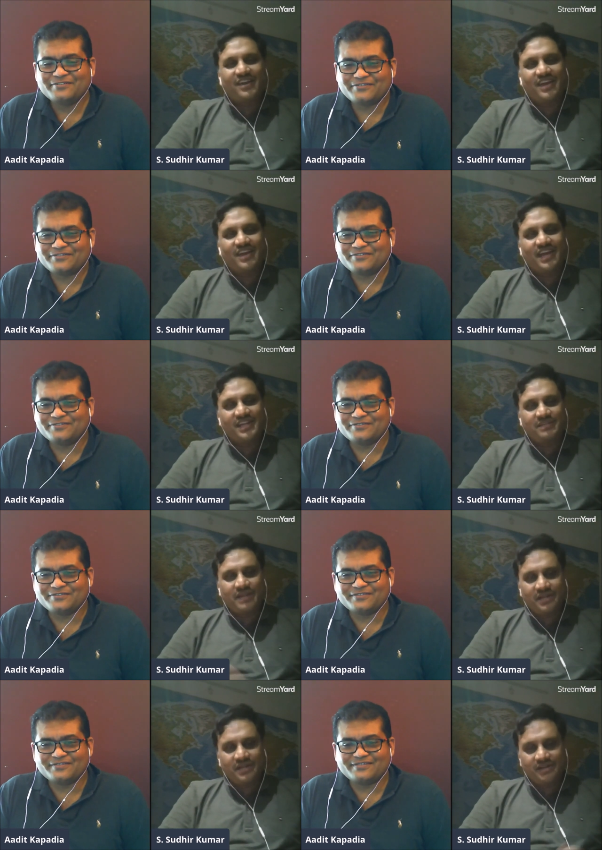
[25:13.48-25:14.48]
Speaker 1: 18
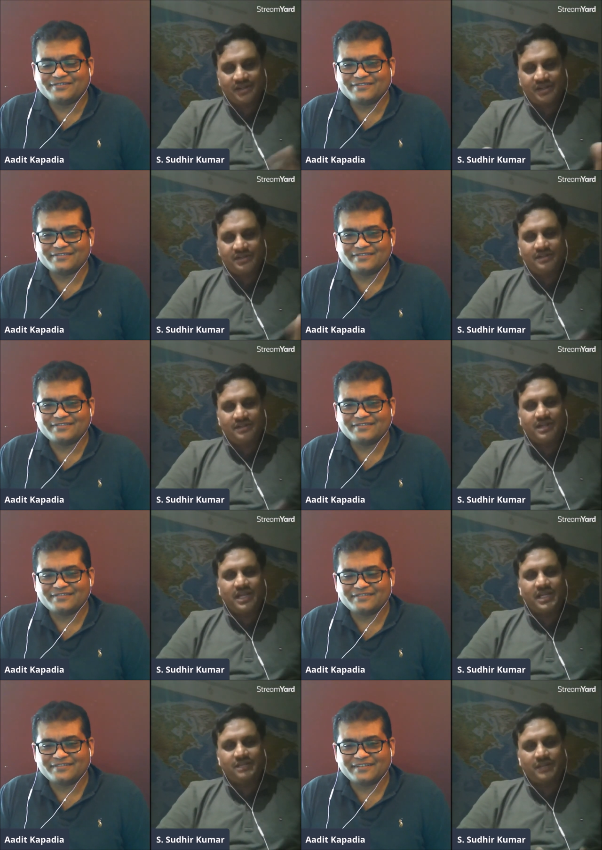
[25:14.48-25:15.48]
May, the, the,
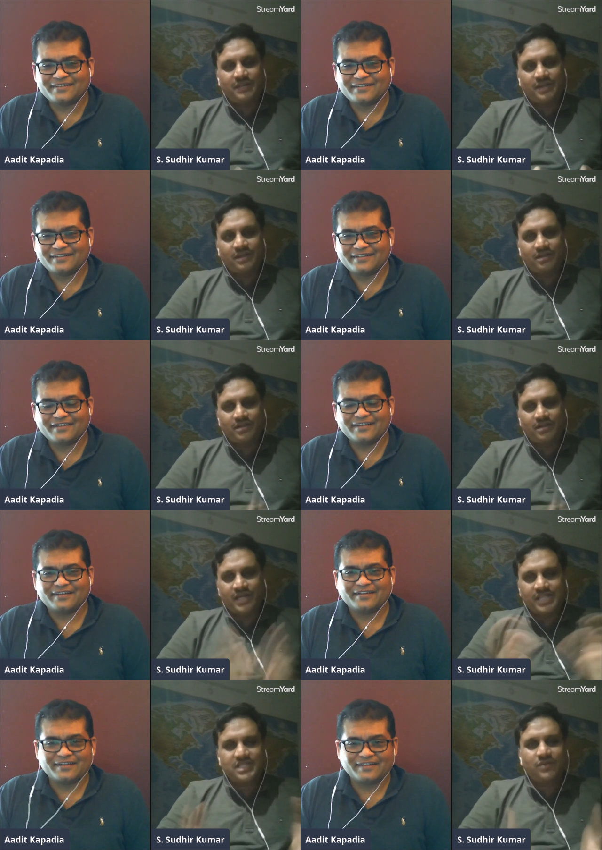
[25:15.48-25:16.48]
the, became, the,
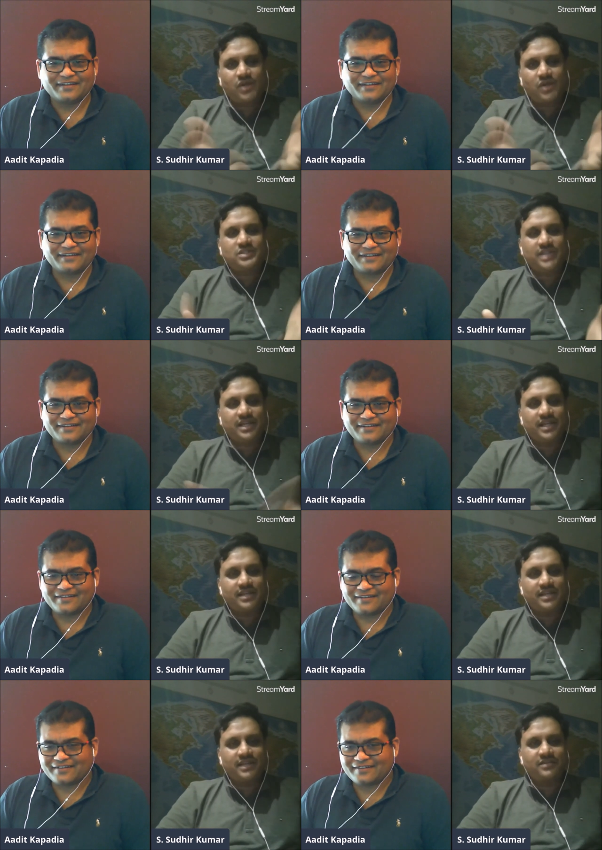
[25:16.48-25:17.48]
danger was there that
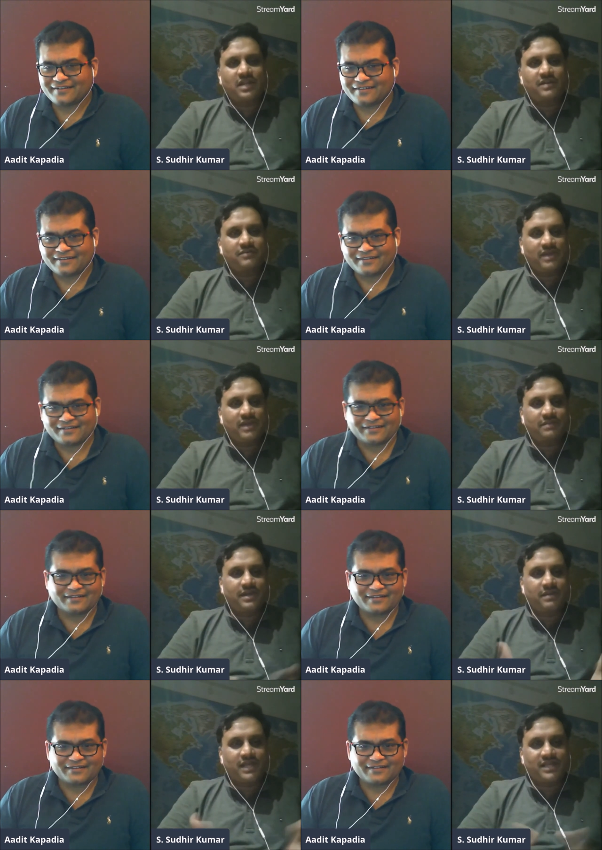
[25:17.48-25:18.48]
they will in fact
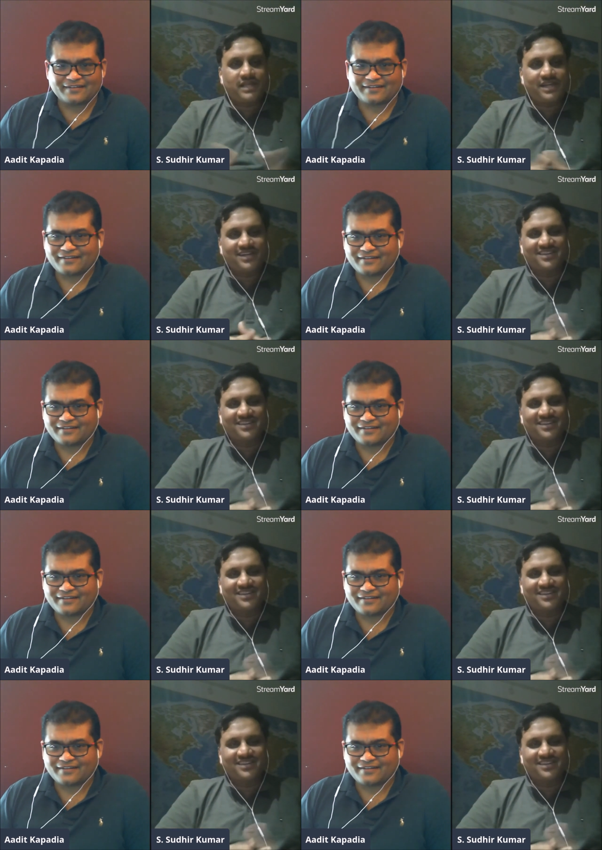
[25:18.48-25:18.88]
become like that.